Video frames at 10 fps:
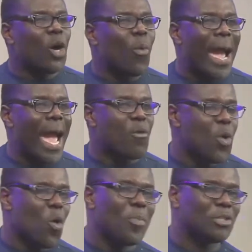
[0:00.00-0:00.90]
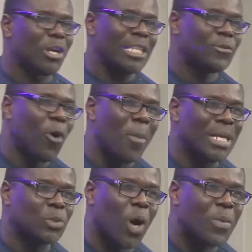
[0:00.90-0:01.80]
way we will be transformed
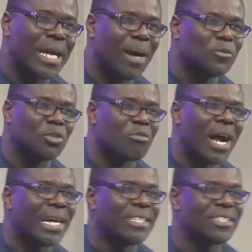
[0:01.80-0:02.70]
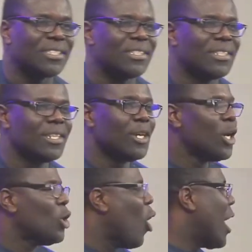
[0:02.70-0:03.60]
is when we come to Christ.
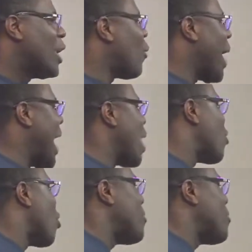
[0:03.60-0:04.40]
The only way we will be